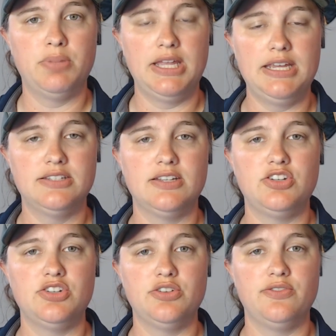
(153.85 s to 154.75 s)
place such
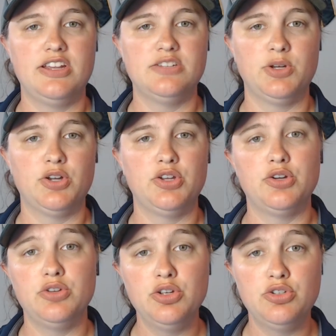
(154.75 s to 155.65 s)
as your Facebook or
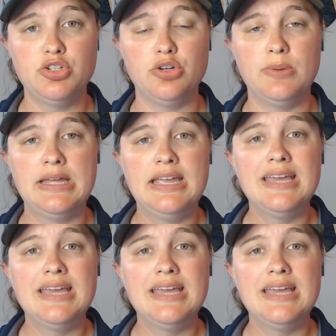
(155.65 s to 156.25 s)
your YouTube,